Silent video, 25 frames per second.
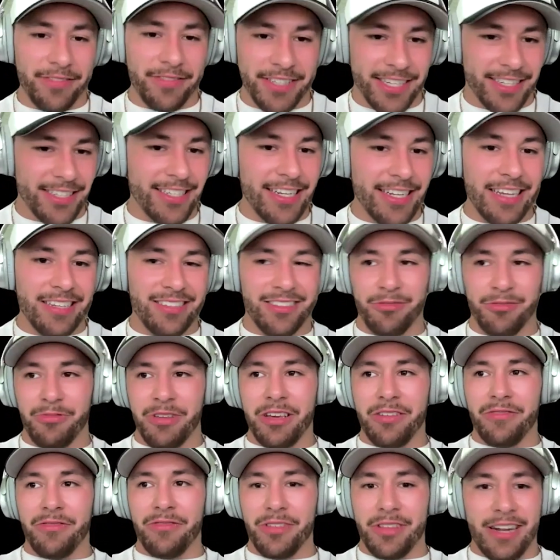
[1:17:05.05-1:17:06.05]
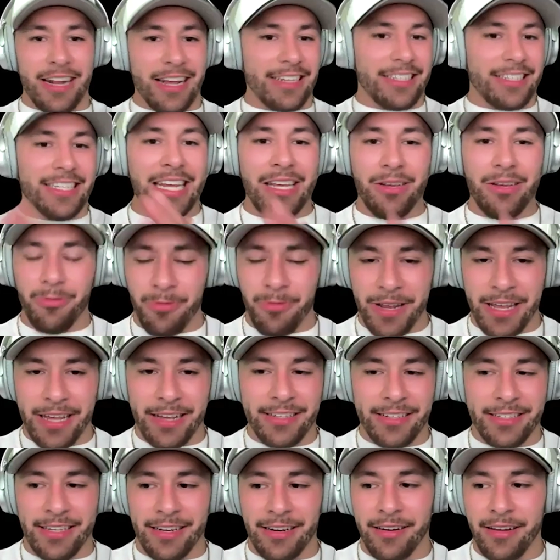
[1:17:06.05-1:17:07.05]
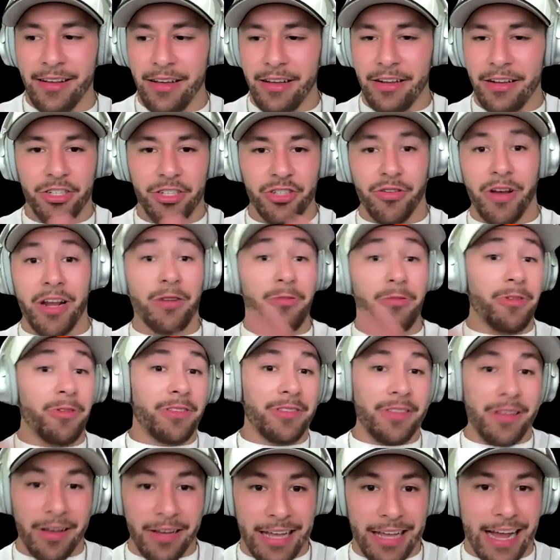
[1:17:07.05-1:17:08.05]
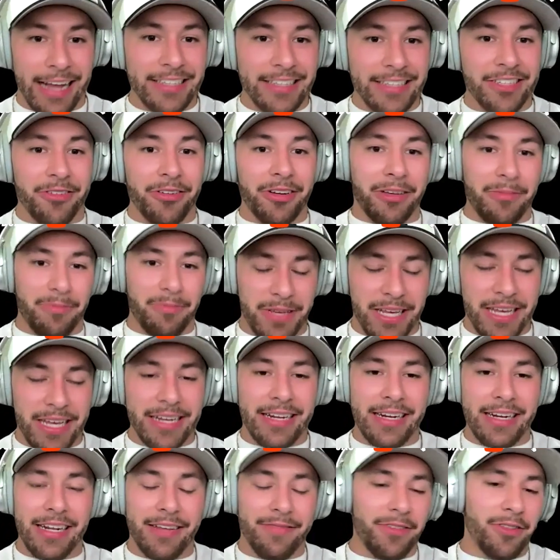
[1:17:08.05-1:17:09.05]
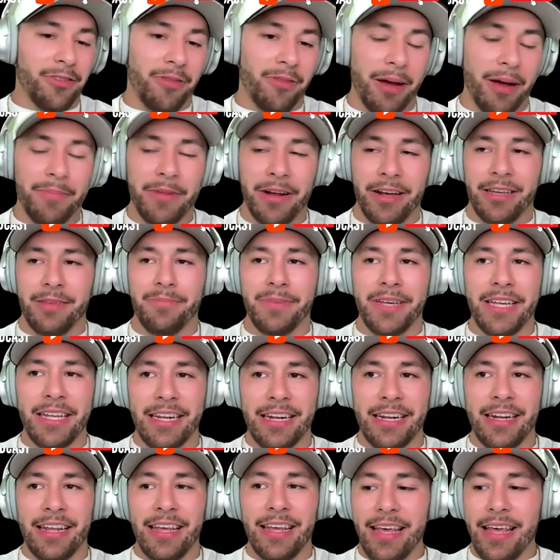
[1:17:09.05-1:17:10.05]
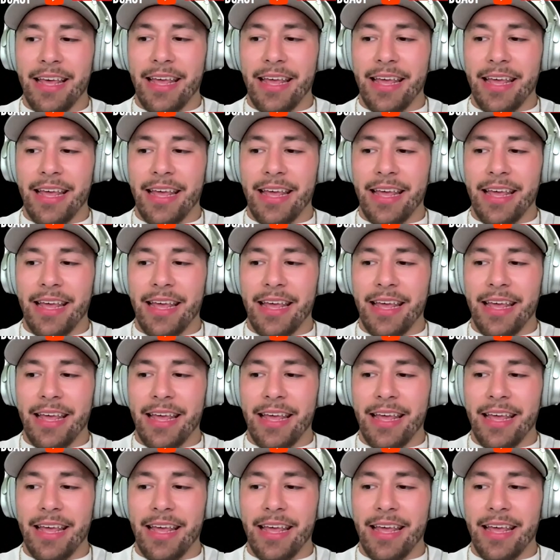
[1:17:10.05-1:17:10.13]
6 days a week for the next 8 weeks and train with the guys that are competing, even though I'm not competing.